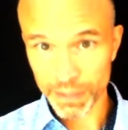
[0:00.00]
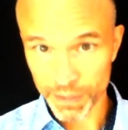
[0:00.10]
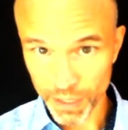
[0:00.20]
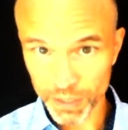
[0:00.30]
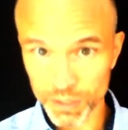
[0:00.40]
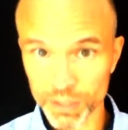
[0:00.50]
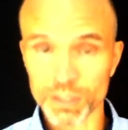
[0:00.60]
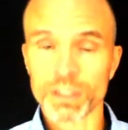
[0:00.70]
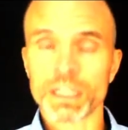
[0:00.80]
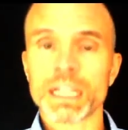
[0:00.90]
and the
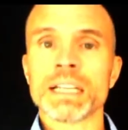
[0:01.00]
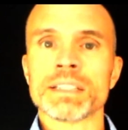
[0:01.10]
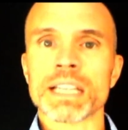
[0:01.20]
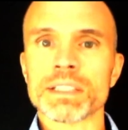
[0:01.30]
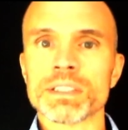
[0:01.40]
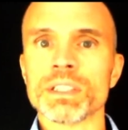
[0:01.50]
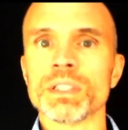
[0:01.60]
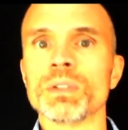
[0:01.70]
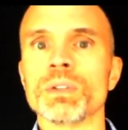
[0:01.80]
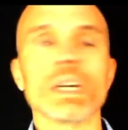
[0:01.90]
doctor says to
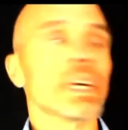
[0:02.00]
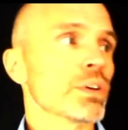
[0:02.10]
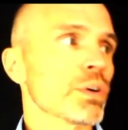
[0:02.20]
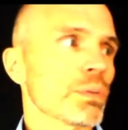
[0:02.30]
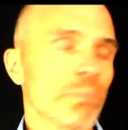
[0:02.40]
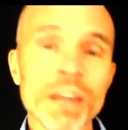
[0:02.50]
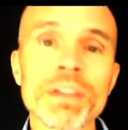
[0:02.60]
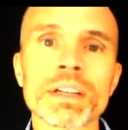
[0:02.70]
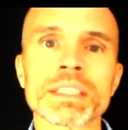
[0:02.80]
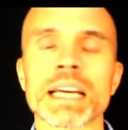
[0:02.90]
you, your
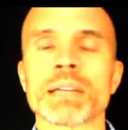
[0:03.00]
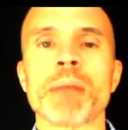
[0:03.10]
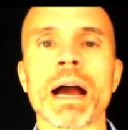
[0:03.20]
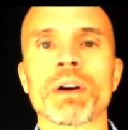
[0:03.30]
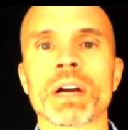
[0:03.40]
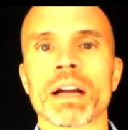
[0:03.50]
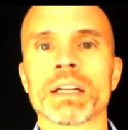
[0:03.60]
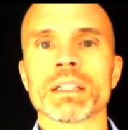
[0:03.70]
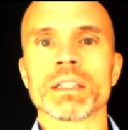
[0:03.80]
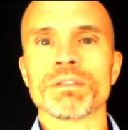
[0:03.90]
mother has had a
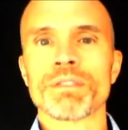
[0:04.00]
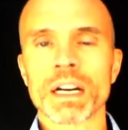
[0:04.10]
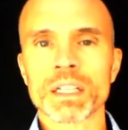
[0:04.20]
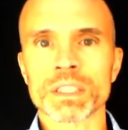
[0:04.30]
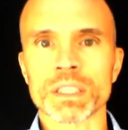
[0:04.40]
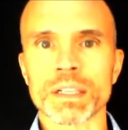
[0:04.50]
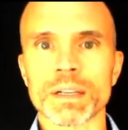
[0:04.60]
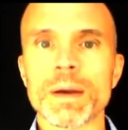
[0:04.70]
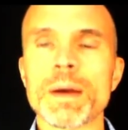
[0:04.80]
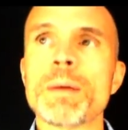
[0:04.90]
myocardial infarction.
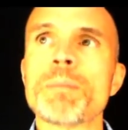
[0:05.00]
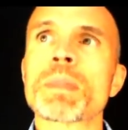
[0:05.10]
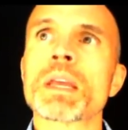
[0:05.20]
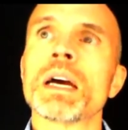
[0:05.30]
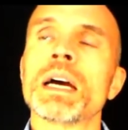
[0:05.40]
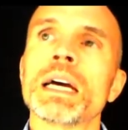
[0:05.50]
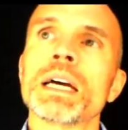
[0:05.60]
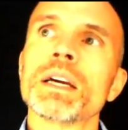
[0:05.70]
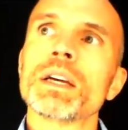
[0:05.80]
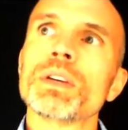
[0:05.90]

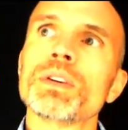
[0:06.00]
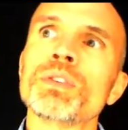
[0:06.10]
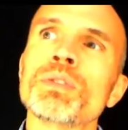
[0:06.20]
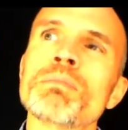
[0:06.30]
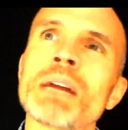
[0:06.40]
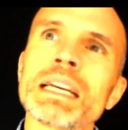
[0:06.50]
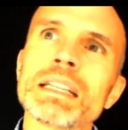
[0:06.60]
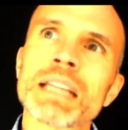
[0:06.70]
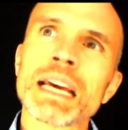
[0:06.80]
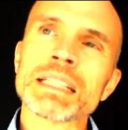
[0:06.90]
You
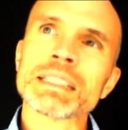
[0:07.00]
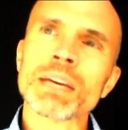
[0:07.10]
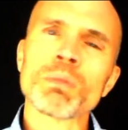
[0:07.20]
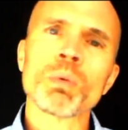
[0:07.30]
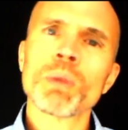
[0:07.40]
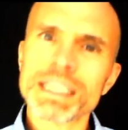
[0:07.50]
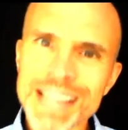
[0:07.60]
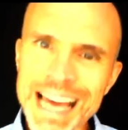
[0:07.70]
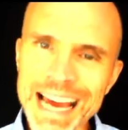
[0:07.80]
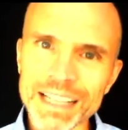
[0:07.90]
might then say, well, what's
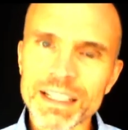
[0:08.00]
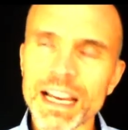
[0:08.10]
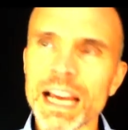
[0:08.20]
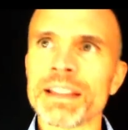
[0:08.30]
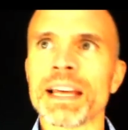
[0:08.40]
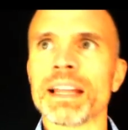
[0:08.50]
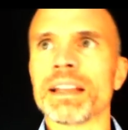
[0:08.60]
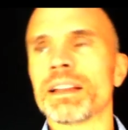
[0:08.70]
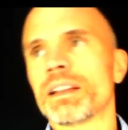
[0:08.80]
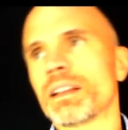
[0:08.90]
that? And
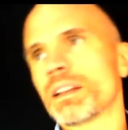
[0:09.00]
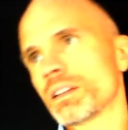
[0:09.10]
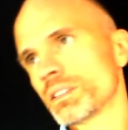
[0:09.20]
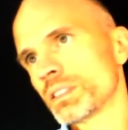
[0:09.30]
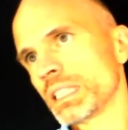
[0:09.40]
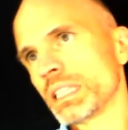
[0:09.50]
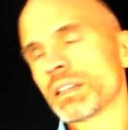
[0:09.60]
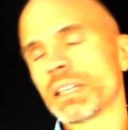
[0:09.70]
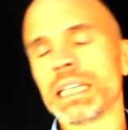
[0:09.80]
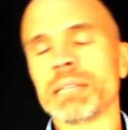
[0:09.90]
then she
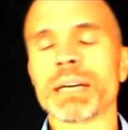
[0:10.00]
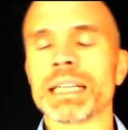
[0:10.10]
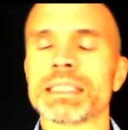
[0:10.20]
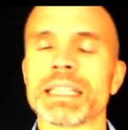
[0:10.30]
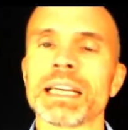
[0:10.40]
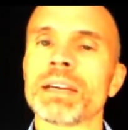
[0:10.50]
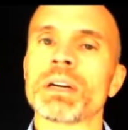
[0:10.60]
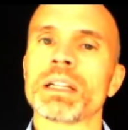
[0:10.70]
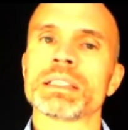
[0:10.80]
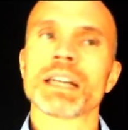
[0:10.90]
or he might say,
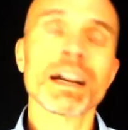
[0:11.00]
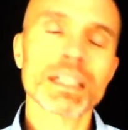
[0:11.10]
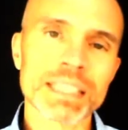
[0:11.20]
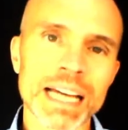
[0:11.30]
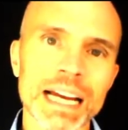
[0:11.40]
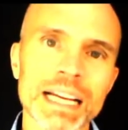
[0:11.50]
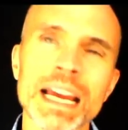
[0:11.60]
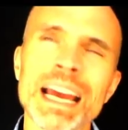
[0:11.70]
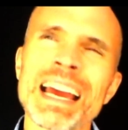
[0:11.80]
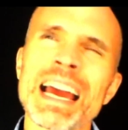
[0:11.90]
well, it's a heart attack.
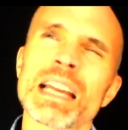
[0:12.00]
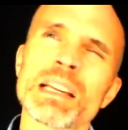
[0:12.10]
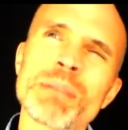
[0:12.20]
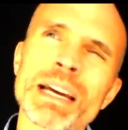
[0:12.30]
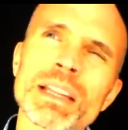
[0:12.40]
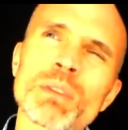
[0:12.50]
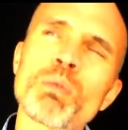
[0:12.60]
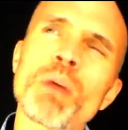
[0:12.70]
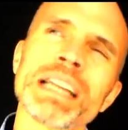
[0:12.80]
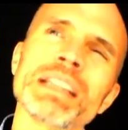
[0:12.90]
And you might think,
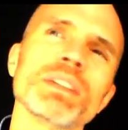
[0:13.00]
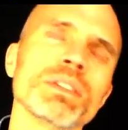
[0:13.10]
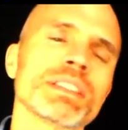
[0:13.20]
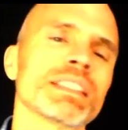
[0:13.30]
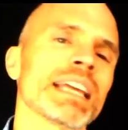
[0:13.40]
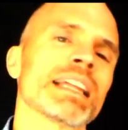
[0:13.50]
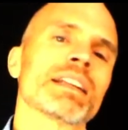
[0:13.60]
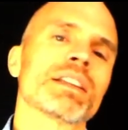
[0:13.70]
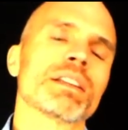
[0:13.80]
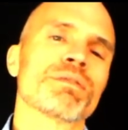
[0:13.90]
well, why didn't you just say
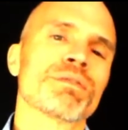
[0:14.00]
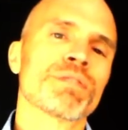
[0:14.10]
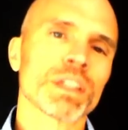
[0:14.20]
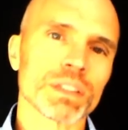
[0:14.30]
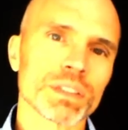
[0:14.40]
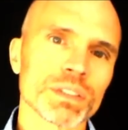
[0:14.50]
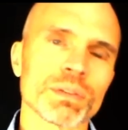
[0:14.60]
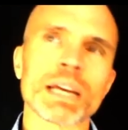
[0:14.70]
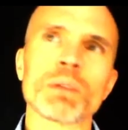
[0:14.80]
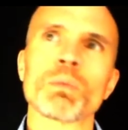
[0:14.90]
that first,
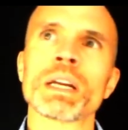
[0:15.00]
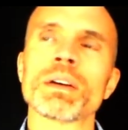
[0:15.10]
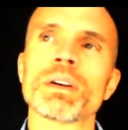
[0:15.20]
right?